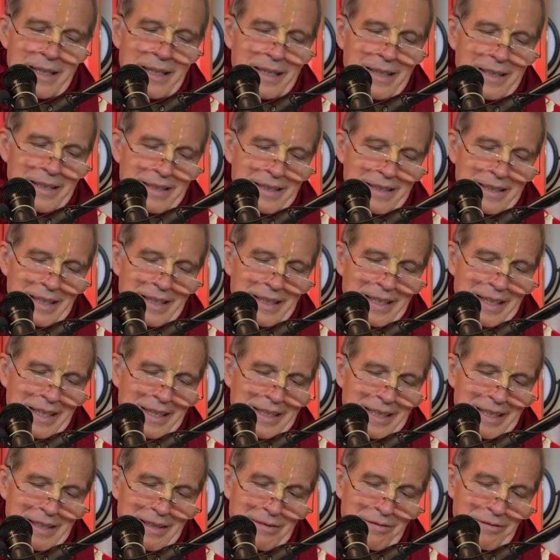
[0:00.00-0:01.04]
Uh,
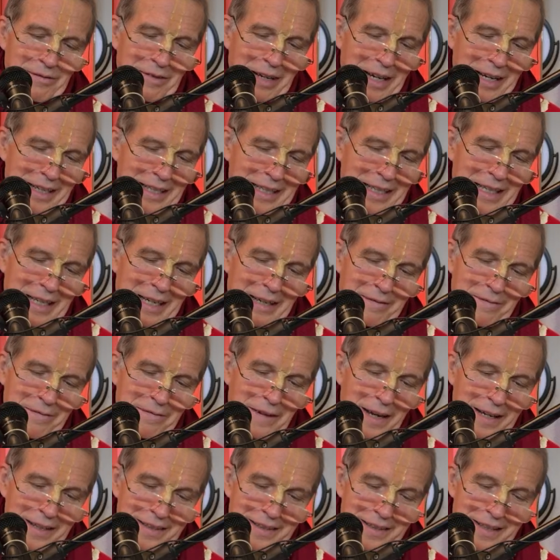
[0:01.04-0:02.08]
it is very
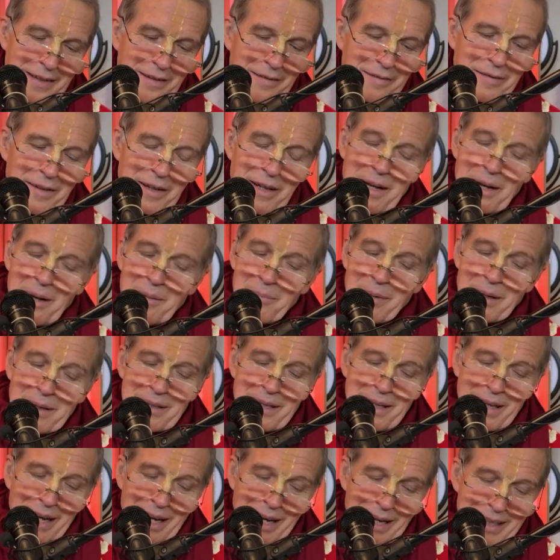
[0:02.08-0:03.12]
festive, but
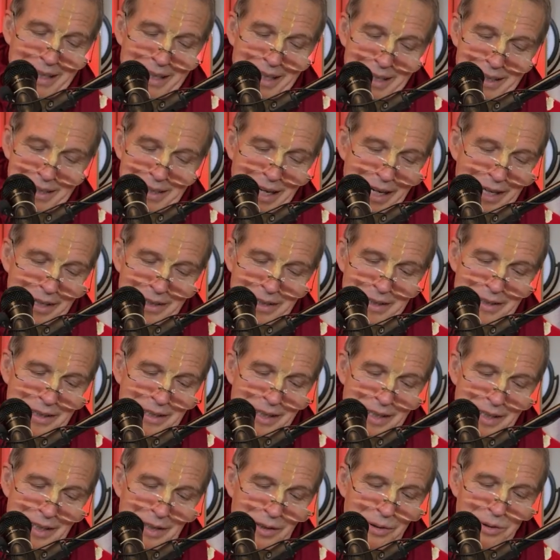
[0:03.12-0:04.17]
I can
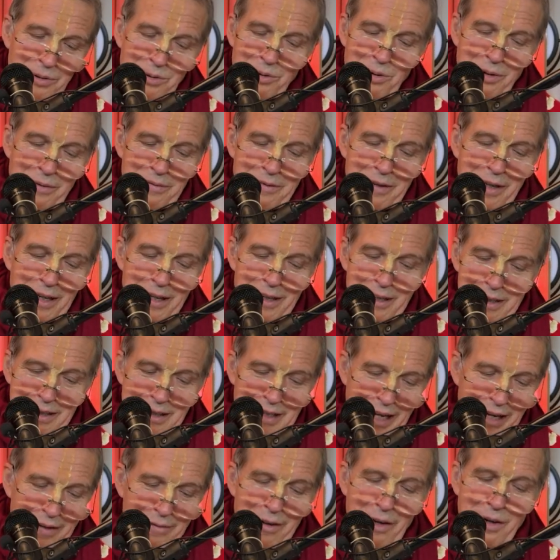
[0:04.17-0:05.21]
guarantee you, you have
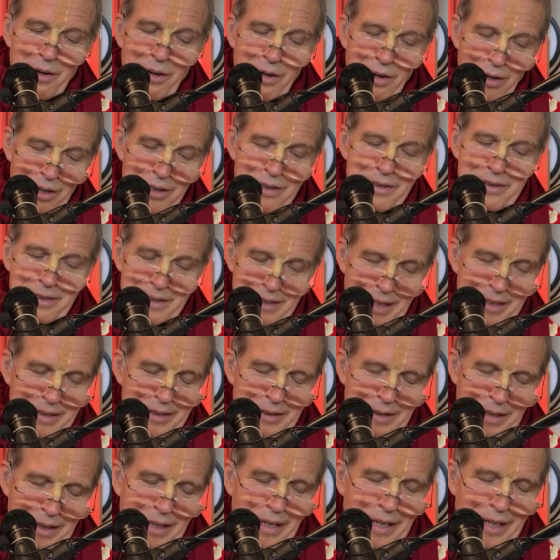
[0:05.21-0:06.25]
never heard
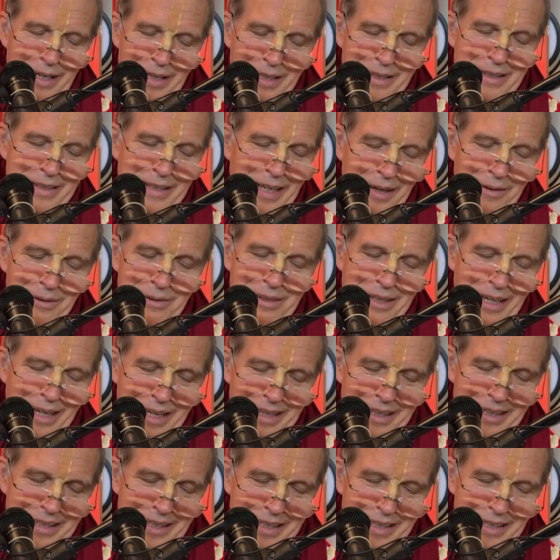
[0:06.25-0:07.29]
such a sound
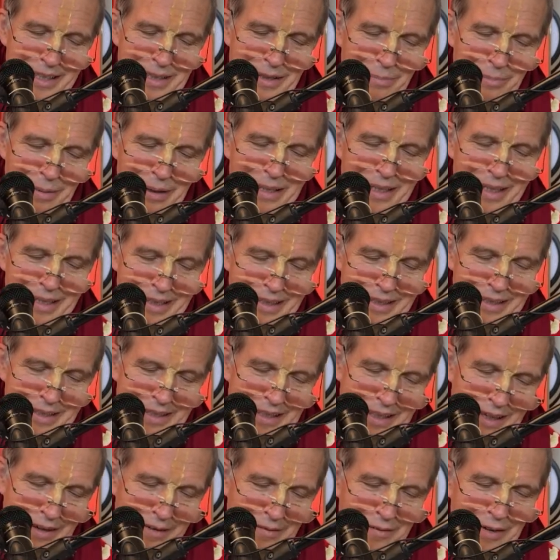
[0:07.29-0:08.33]
like this. But it is
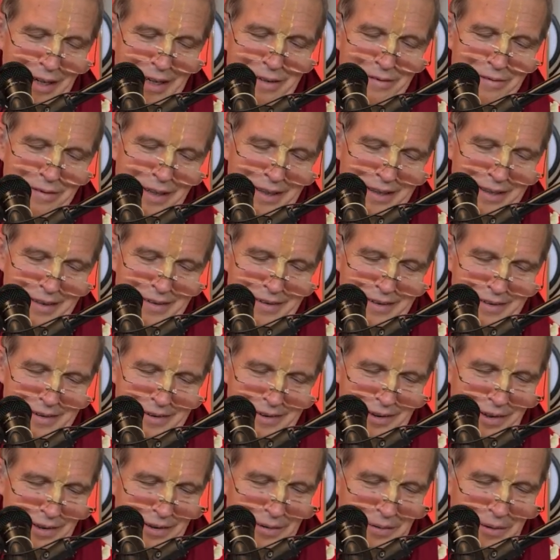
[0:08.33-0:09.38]
very festive.
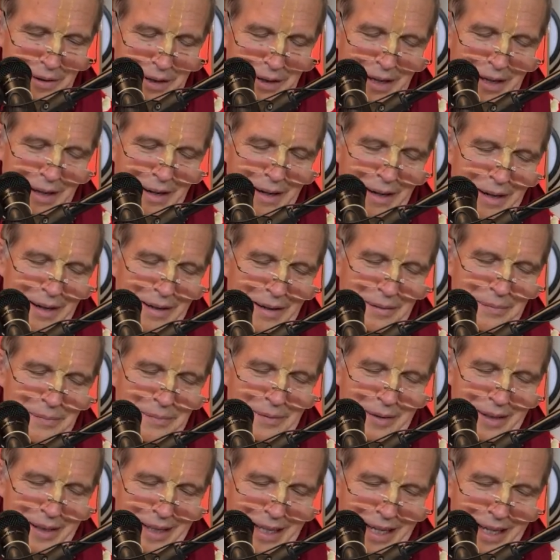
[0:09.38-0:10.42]
So um,
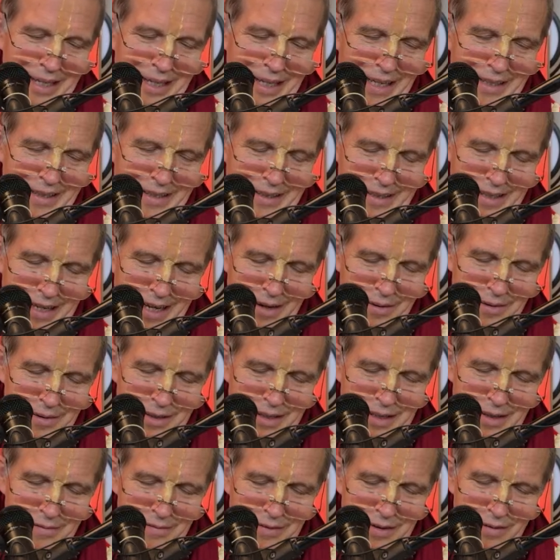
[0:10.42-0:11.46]
let us now
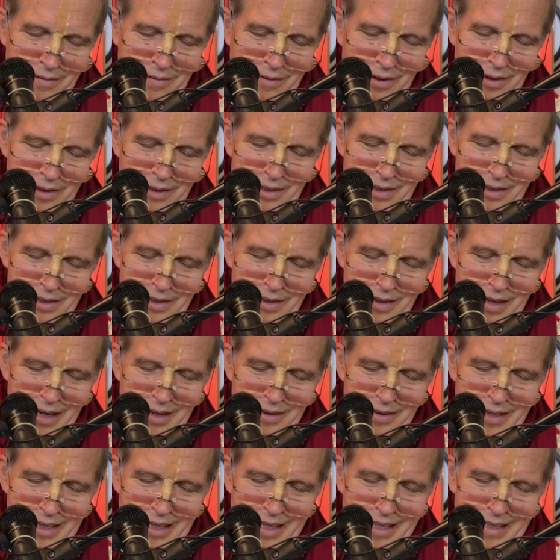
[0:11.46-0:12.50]
give the voice to
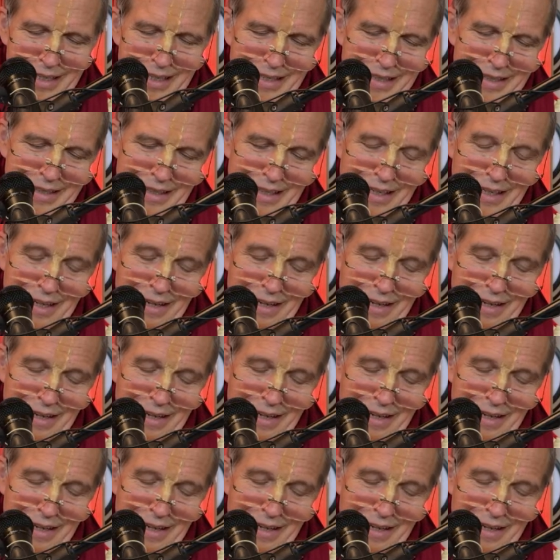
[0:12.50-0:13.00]
our ladies.